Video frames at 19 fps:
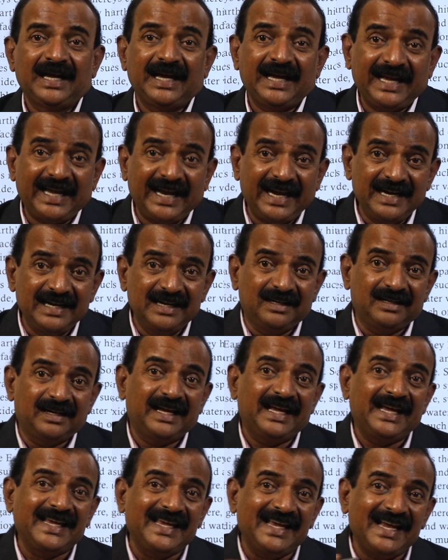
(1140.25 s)
and
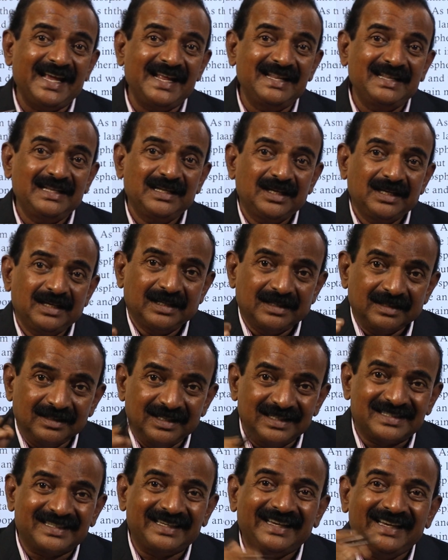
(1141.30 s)
again
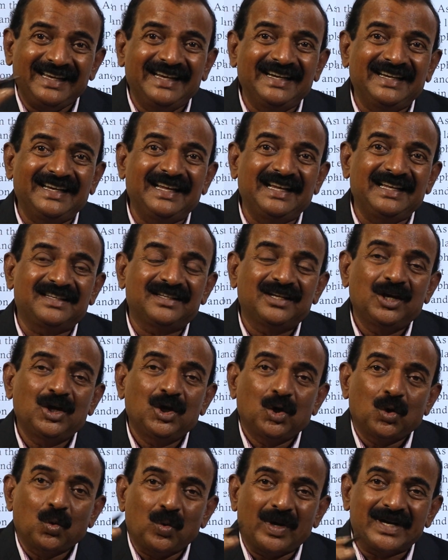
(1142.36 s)
this heat is
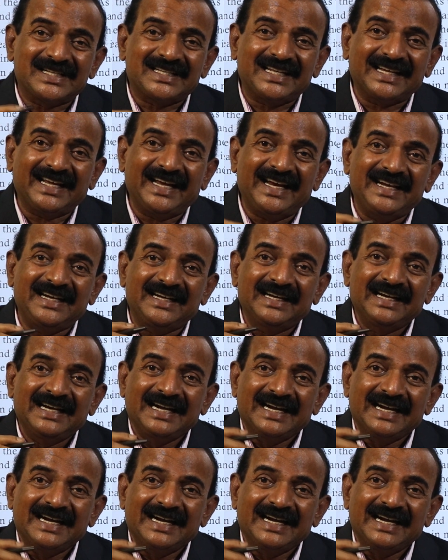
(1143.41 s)
once again